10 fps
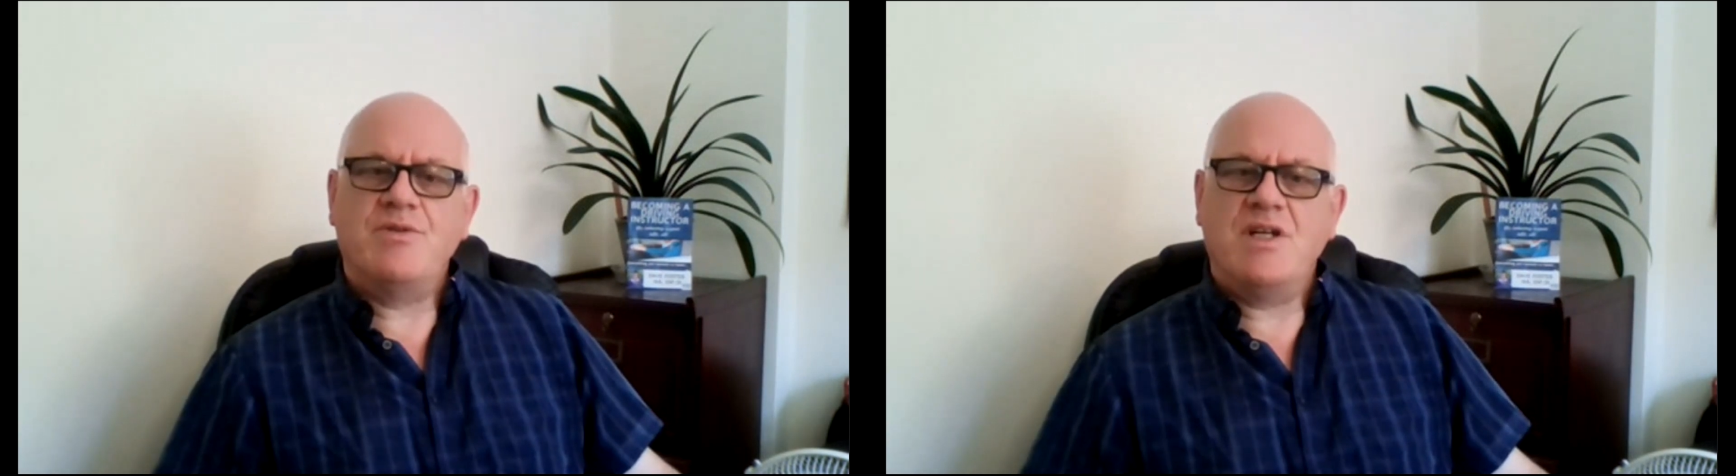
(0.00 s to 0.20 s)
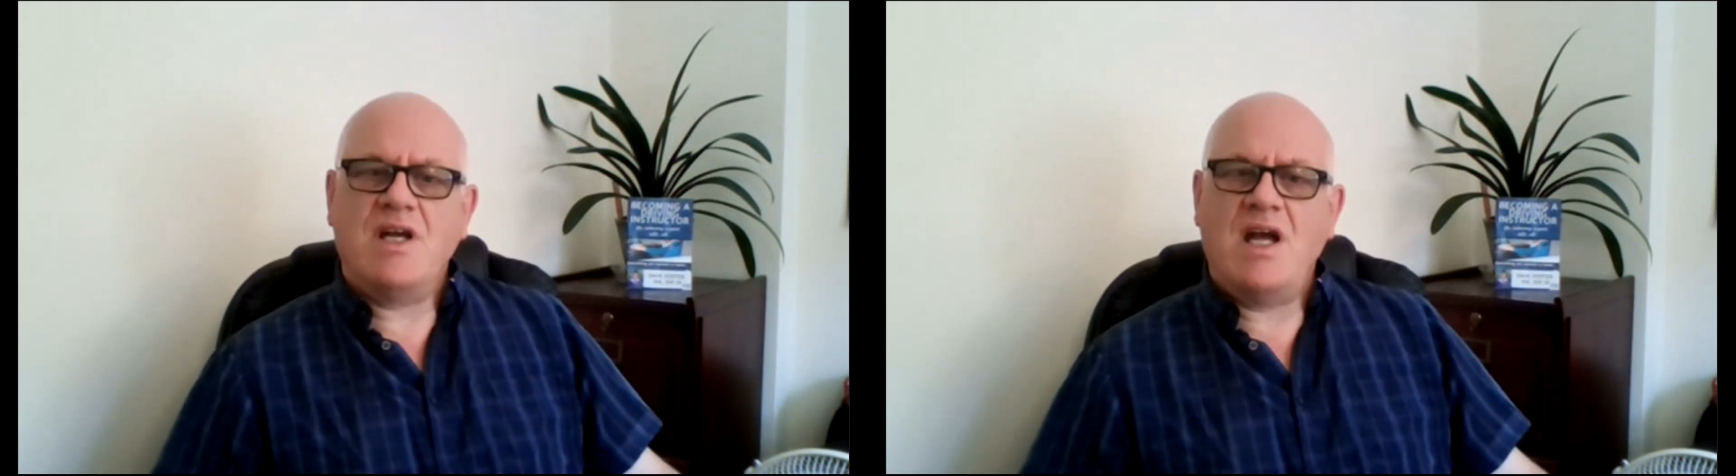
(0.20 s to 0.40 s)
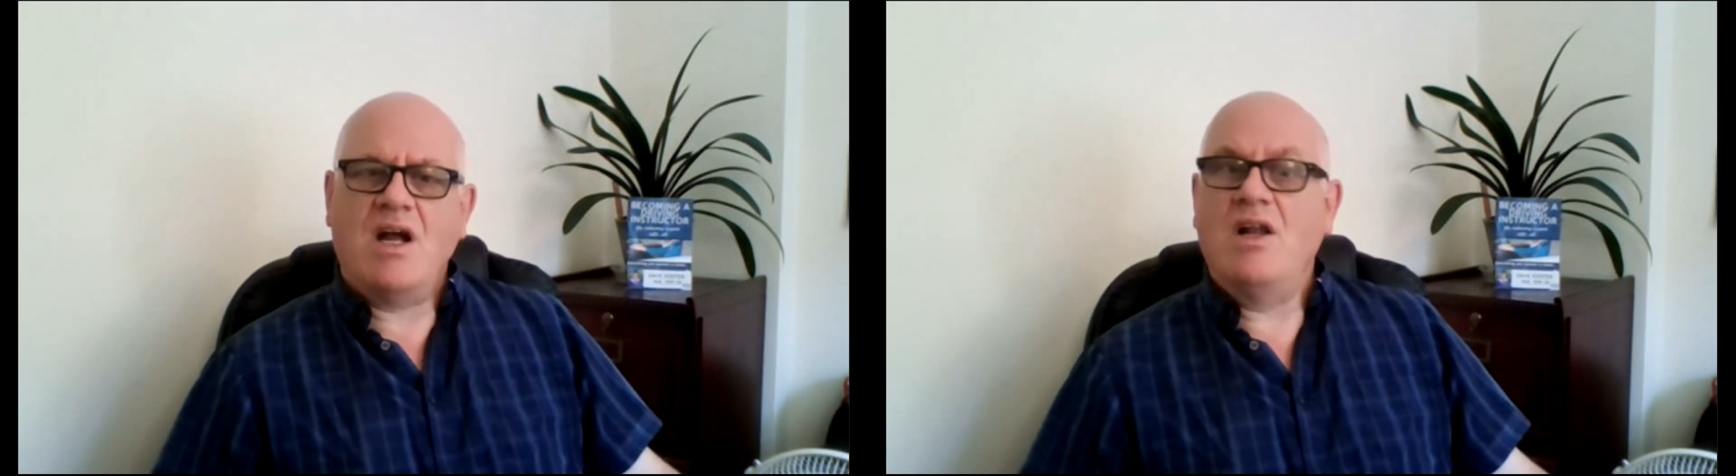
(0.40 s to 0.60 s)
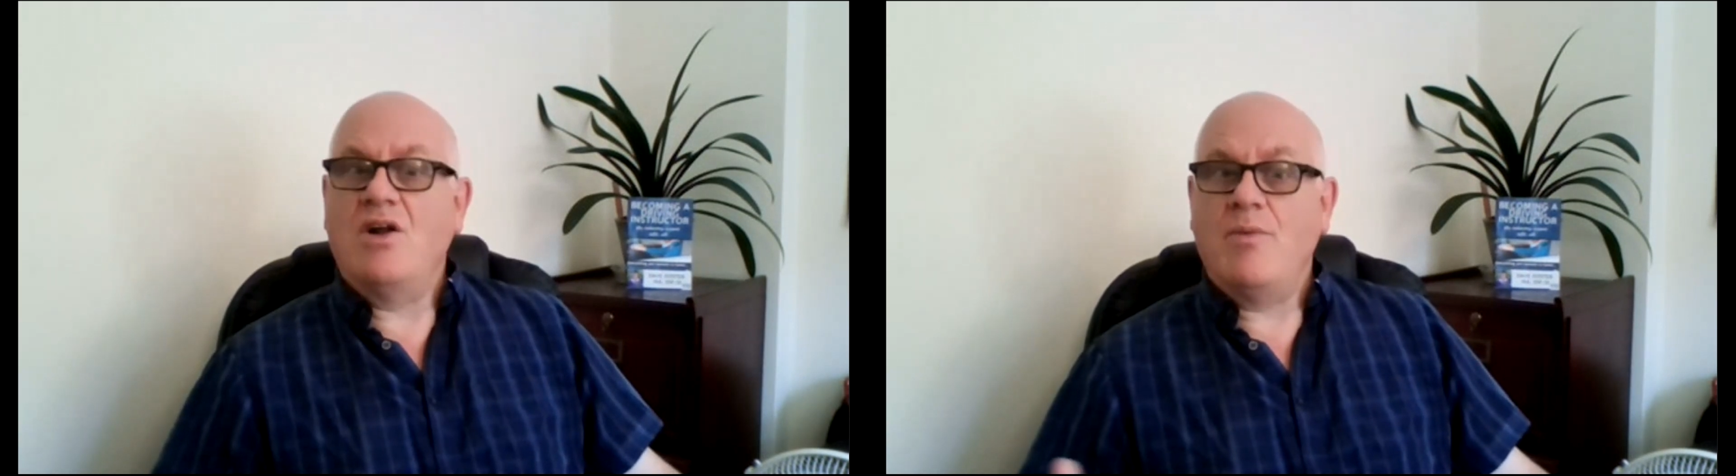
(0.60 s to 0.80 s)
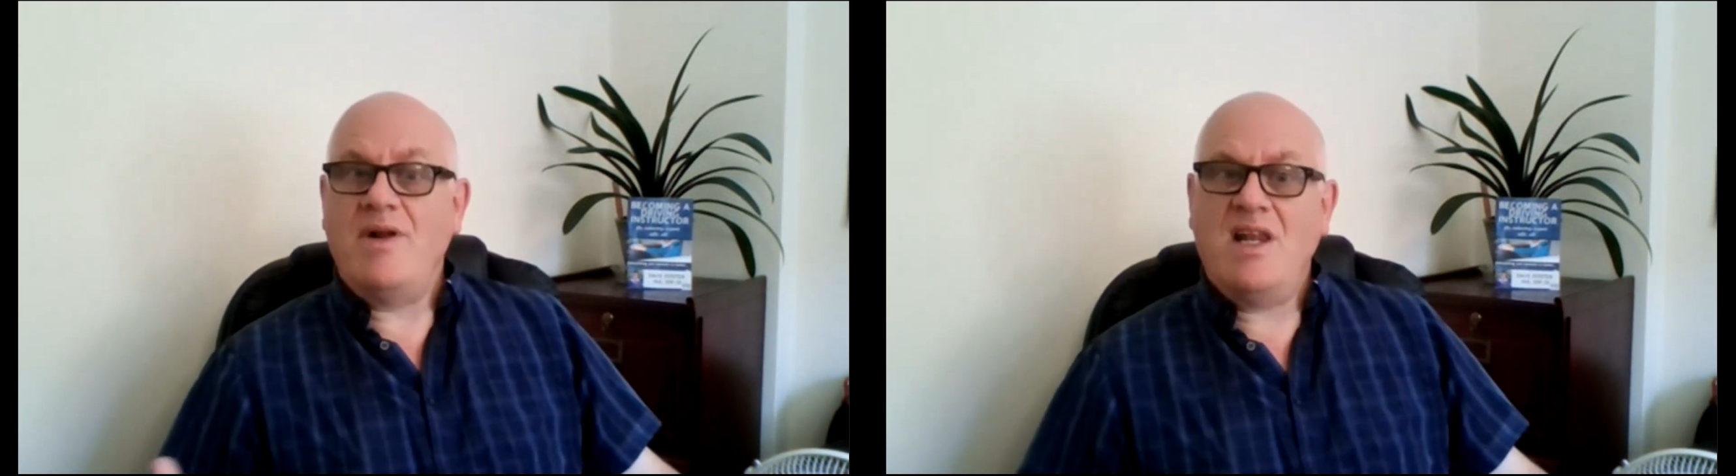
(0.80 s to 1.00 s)
into gear a
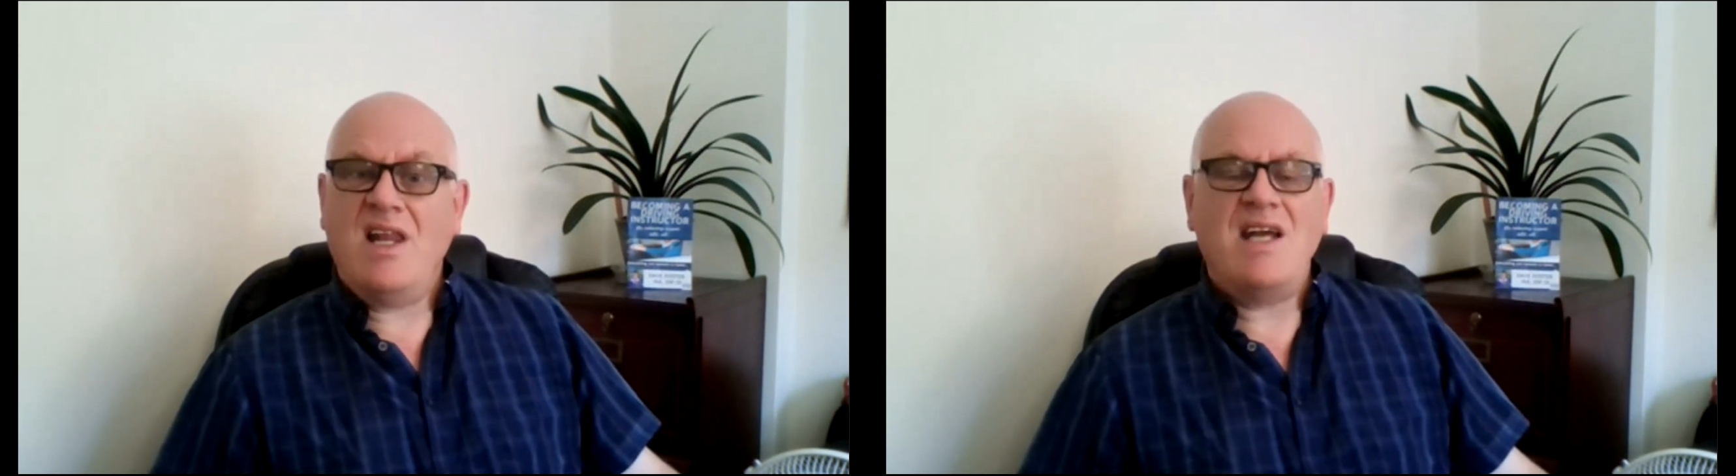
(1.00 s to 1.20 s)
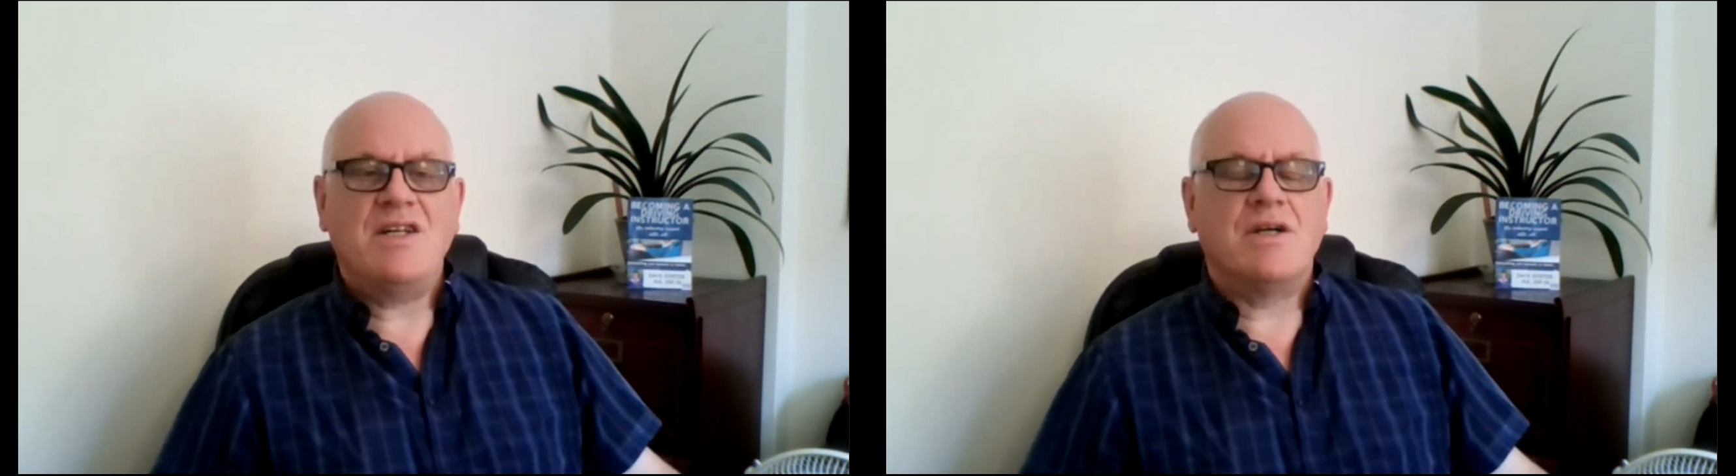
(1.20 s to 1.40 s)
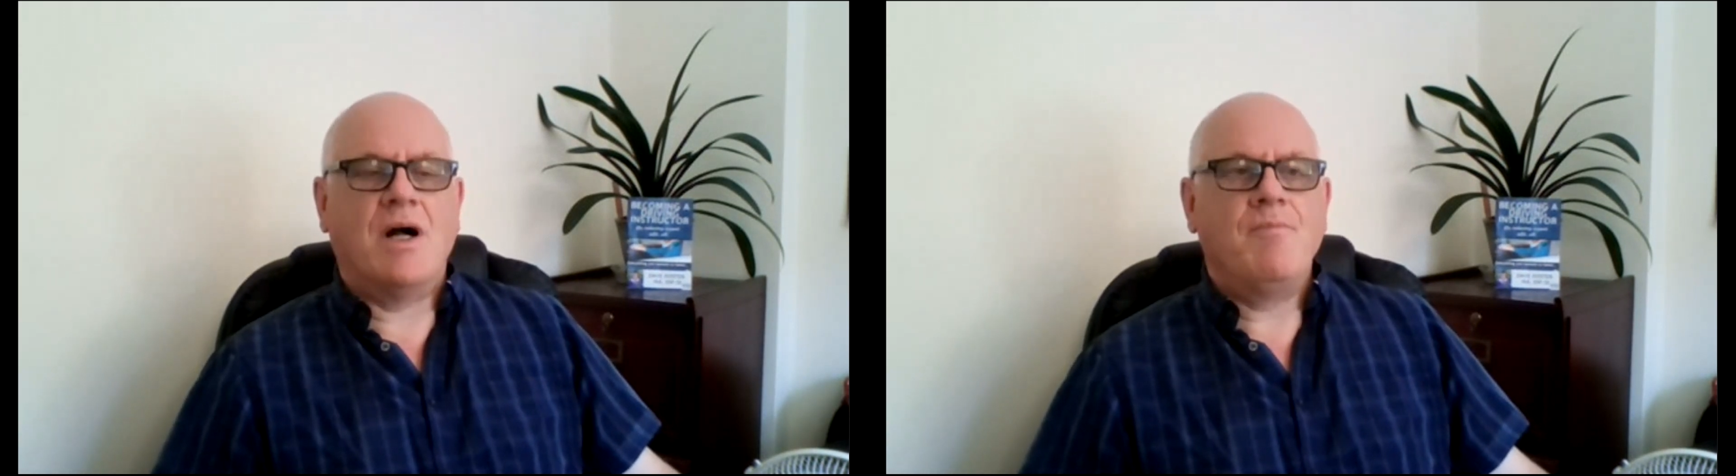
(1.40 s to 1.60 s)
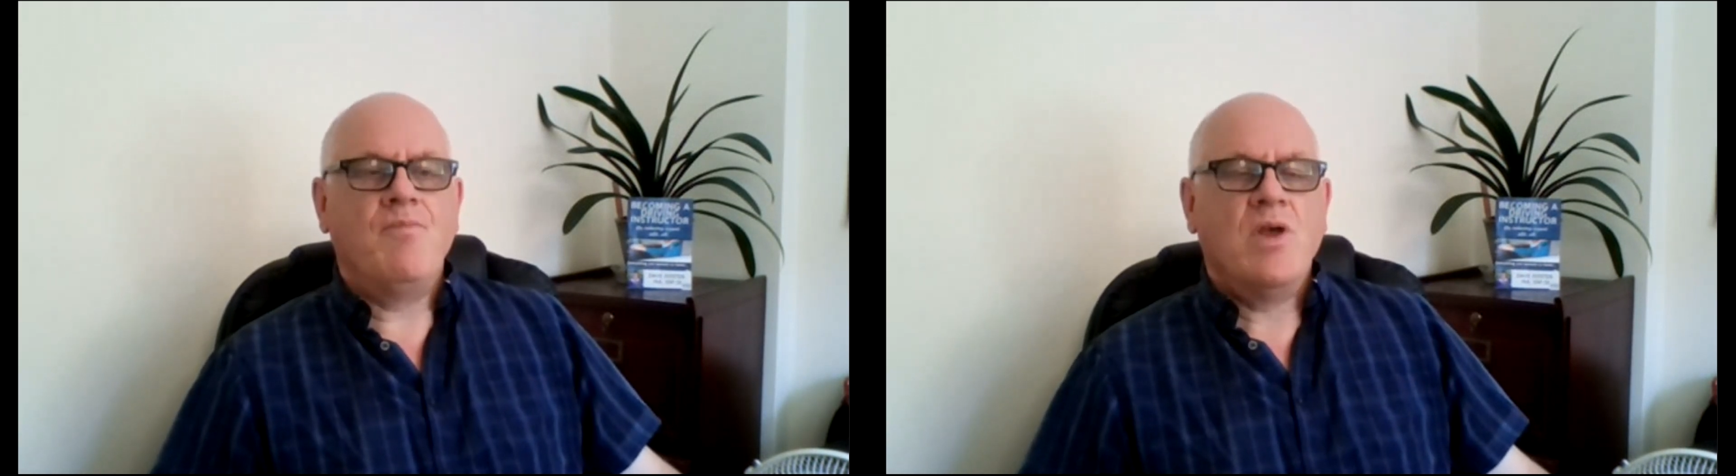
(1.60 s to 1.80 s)
little bit later.